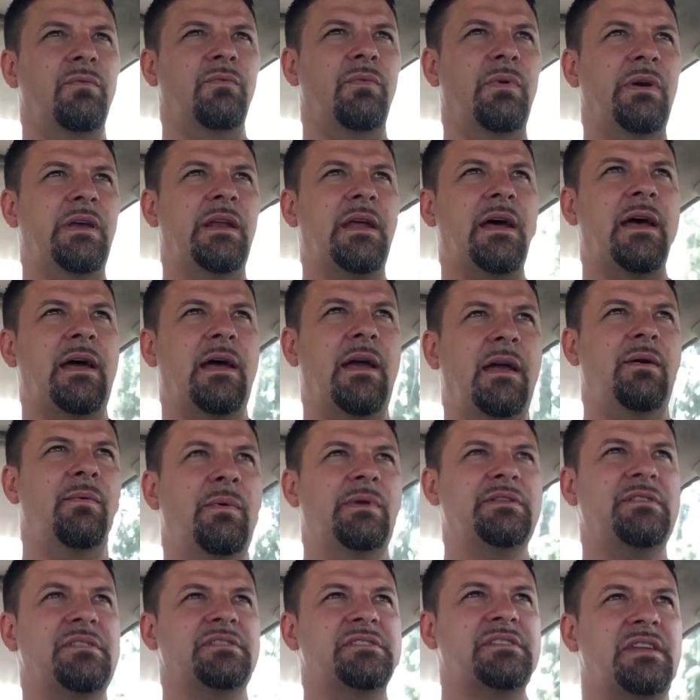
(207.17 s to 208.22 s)
when I
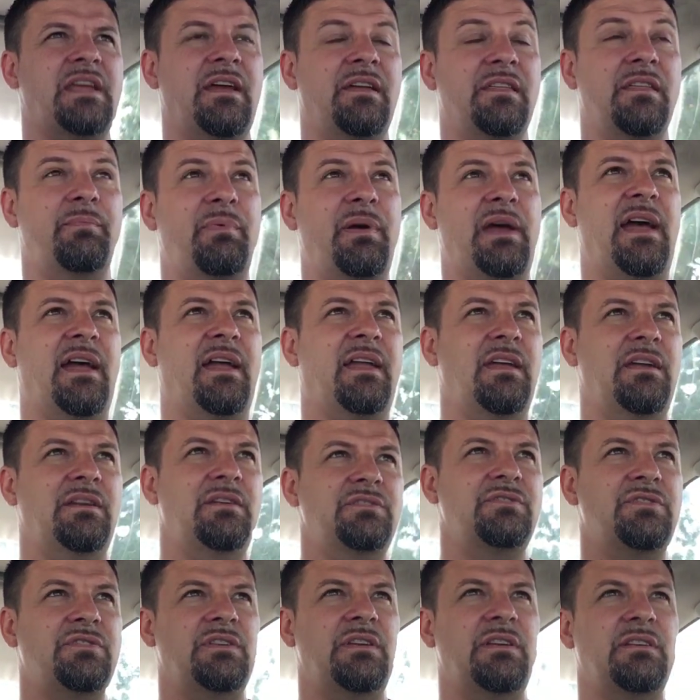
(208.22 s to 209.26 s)
went to scan the
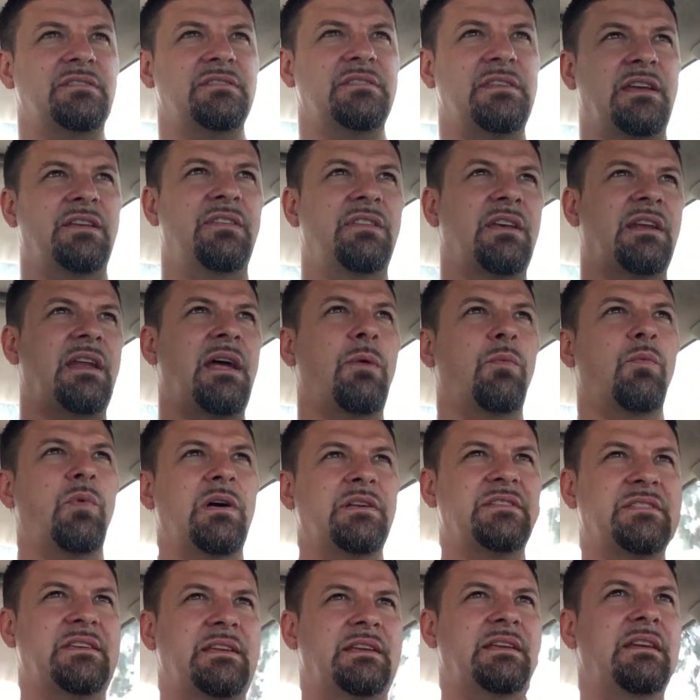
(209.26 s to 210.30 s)
package, it said that I
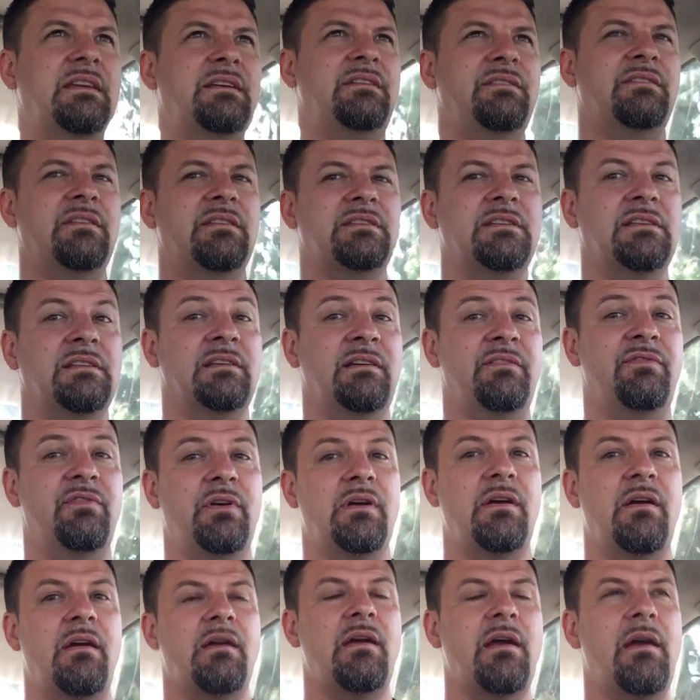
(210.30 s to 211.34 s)
wasn't in the
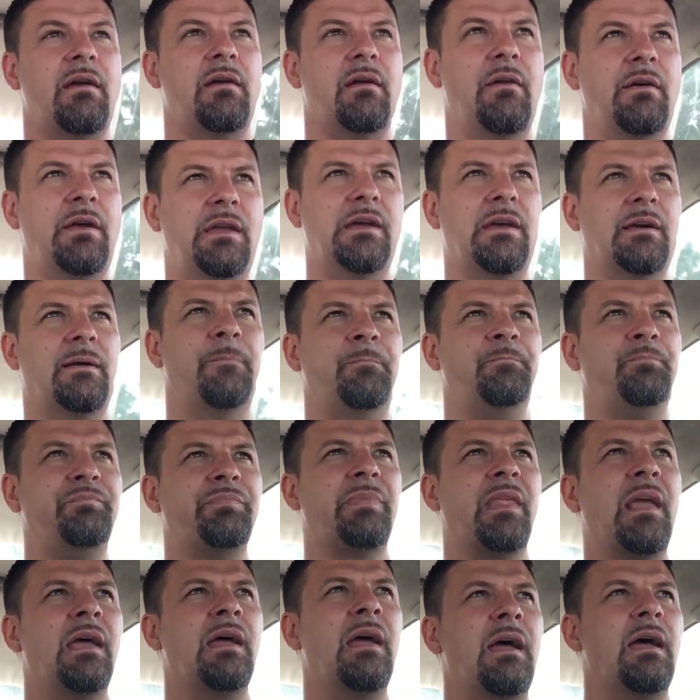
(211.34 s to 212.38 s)
delivery area.
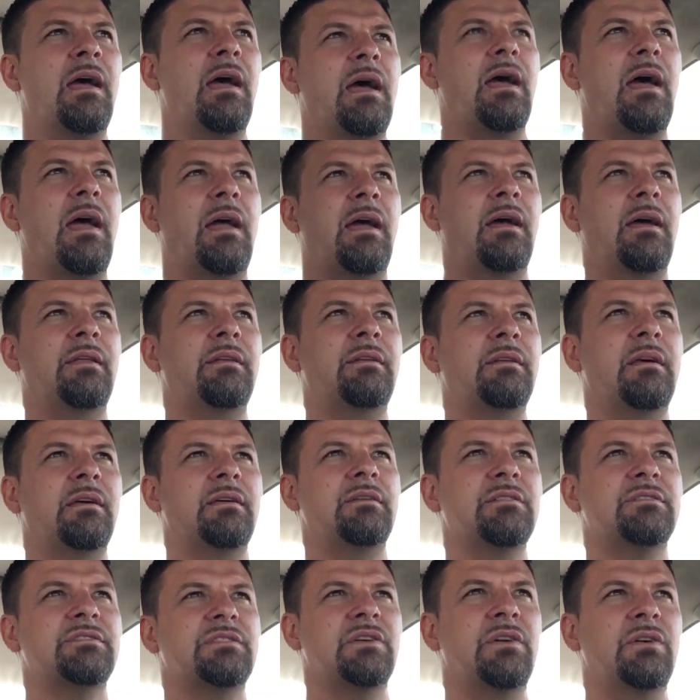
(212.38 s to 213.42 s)

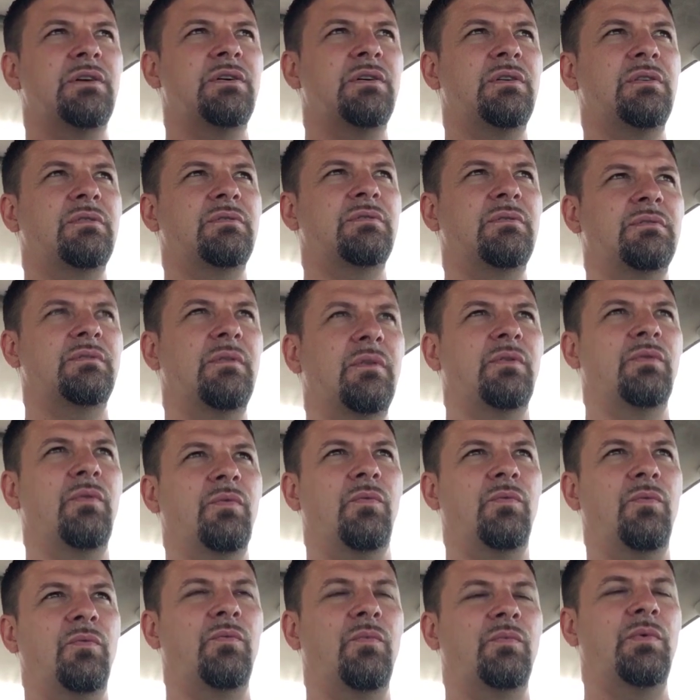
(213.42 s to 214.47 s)
And so
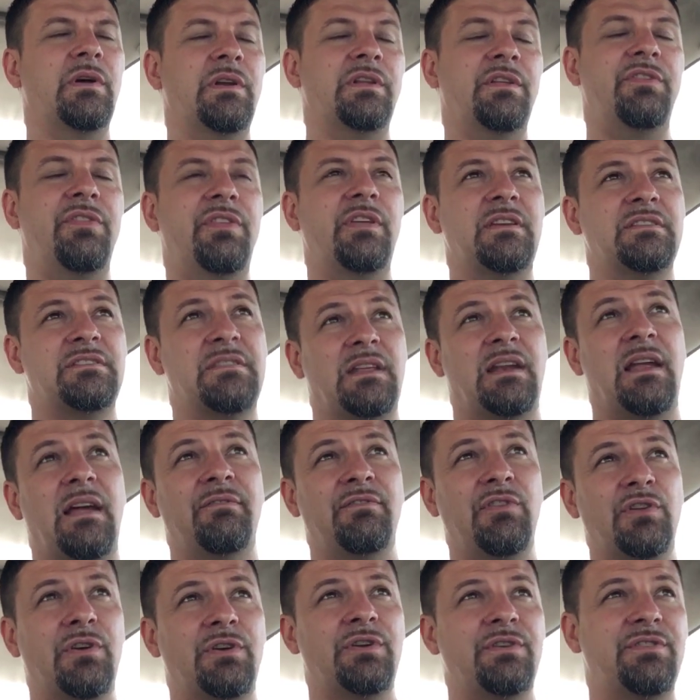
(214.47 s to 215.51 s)
one of the things that
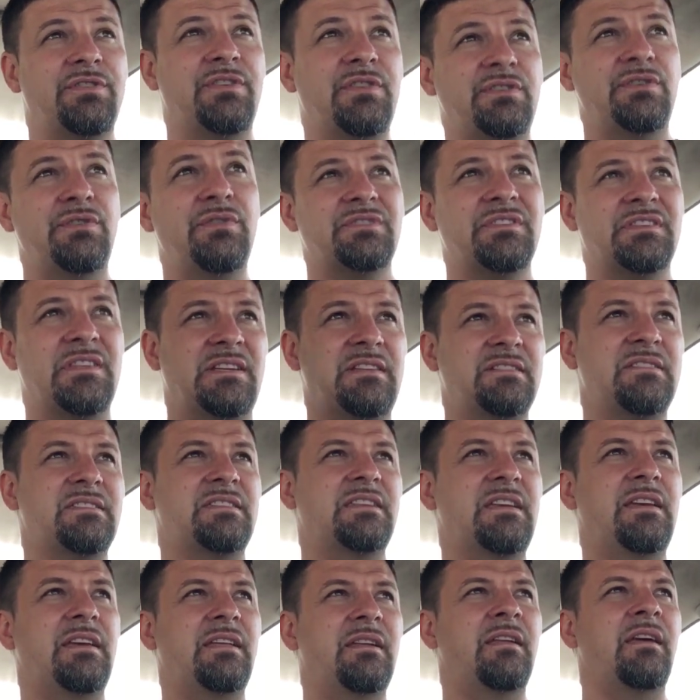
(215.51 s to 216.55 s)
I've learned to do since
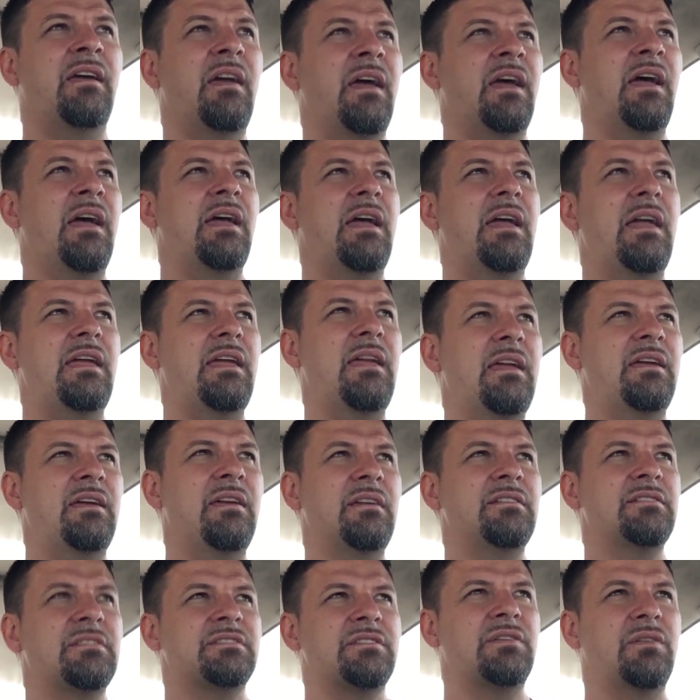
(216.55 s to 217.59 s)
then
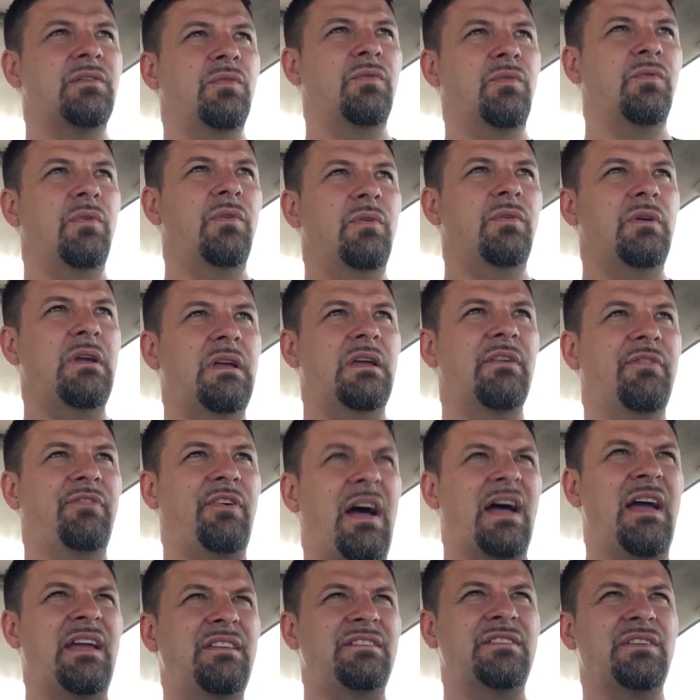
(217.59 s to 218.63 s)
is, if
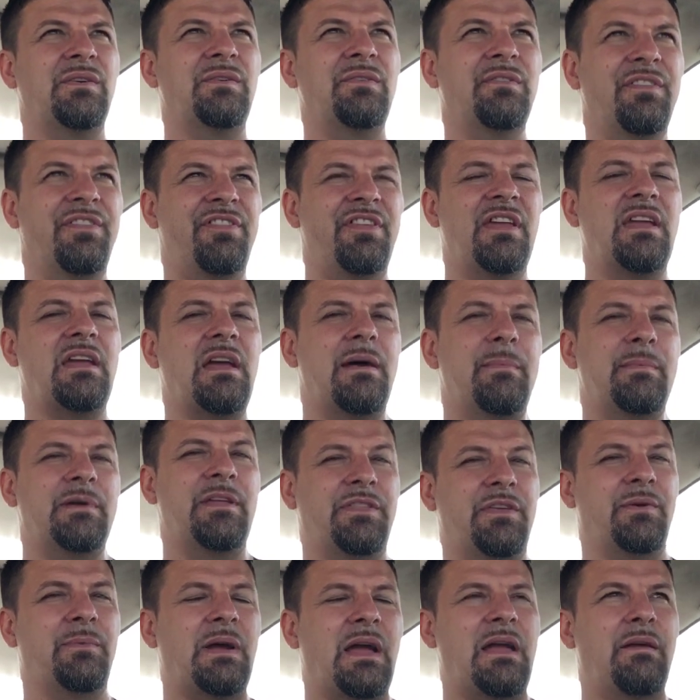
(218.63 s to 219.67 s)
I don't think I'm
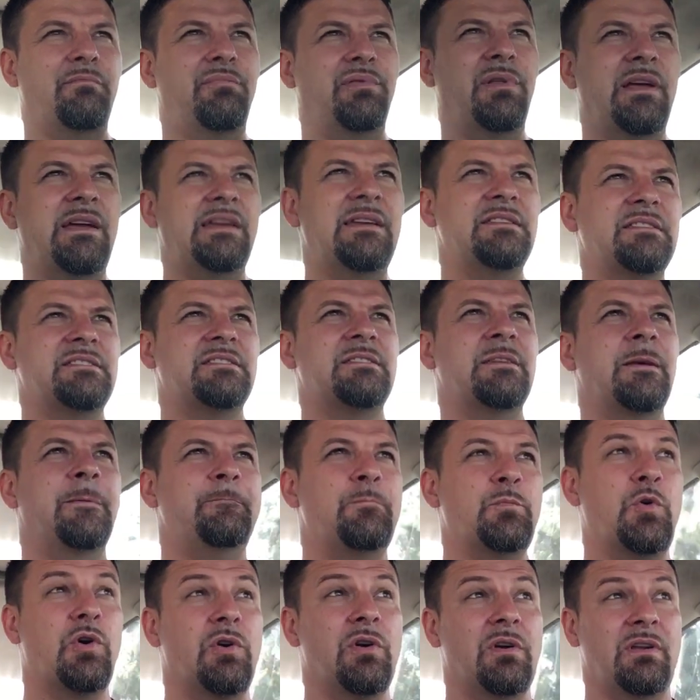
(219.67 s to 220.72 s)
at the right place,
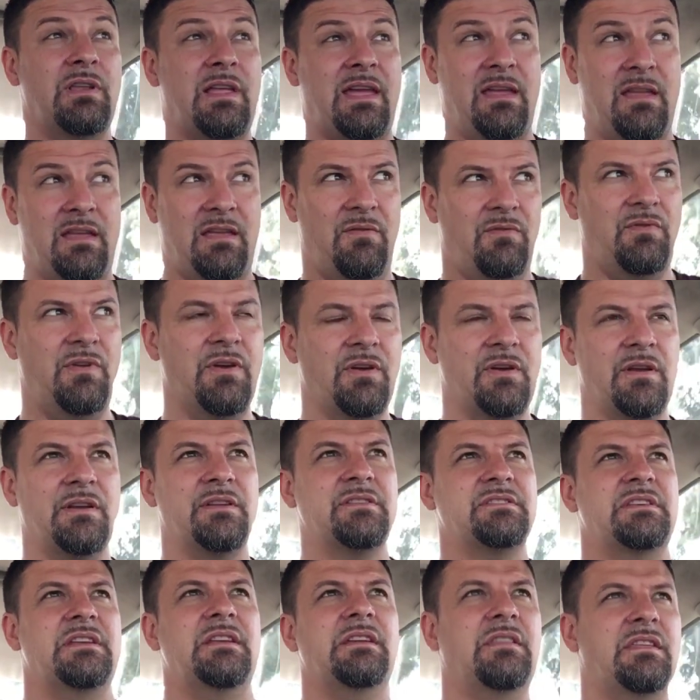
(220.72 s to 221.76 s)
or like you're going
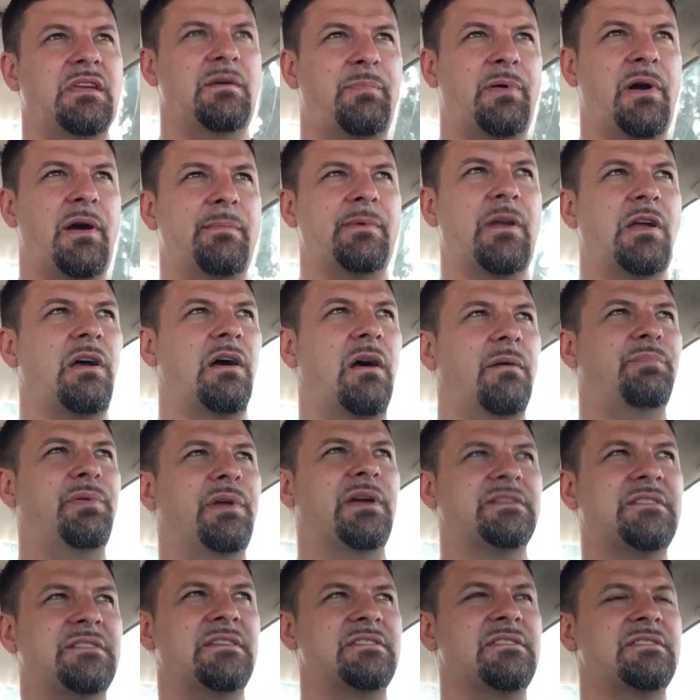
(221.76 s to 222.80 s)
to see at the apartment
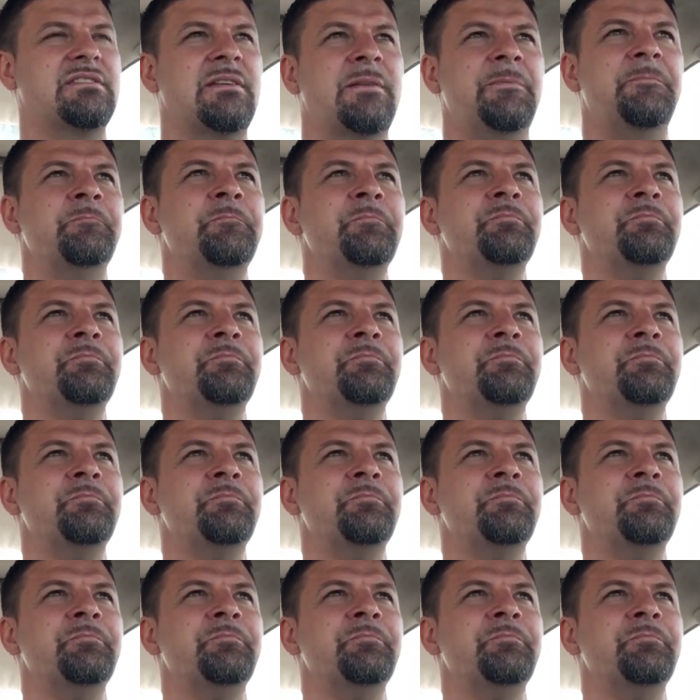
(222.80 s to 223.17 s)
complexes,